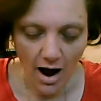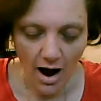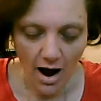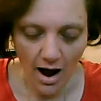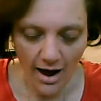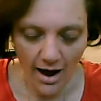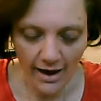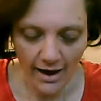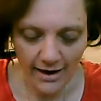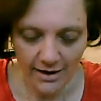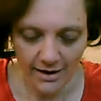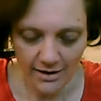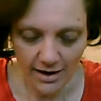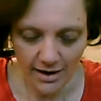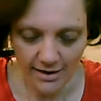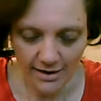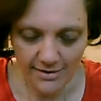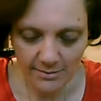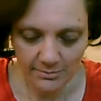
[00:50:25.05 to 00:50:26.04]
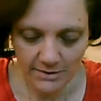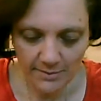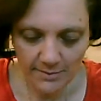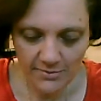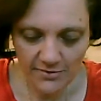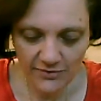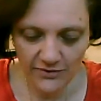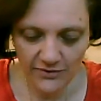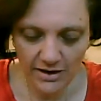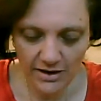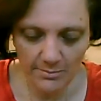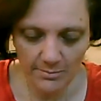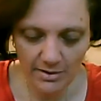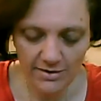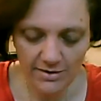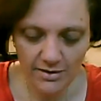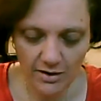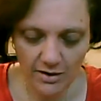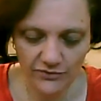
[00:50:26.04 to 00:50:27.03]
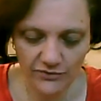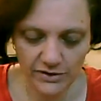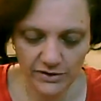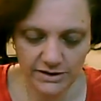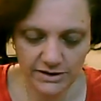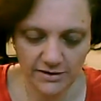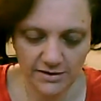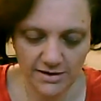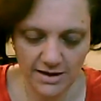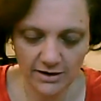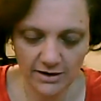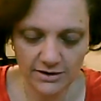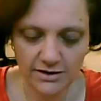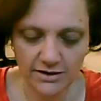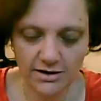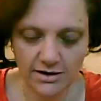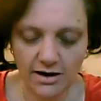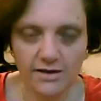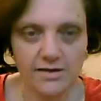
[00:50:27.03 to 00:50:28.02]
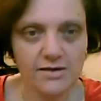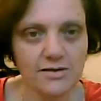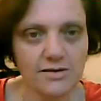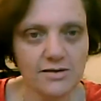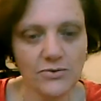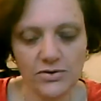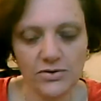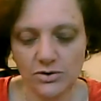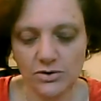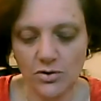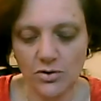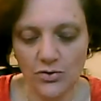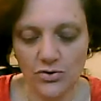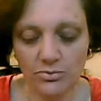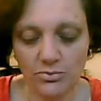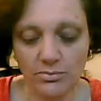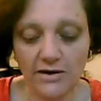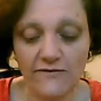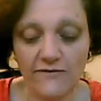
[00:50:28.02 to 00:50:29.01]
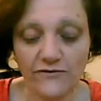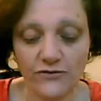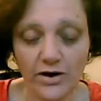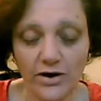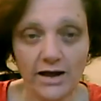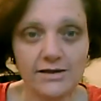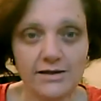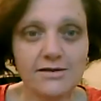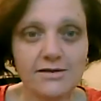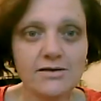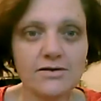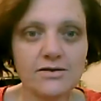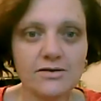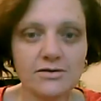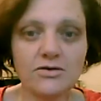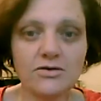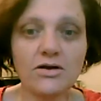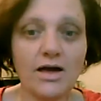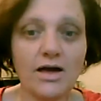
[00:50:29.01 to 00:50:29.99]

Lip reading: Hi. I sometimes feel I must offer a discount to the customers that are also my friends.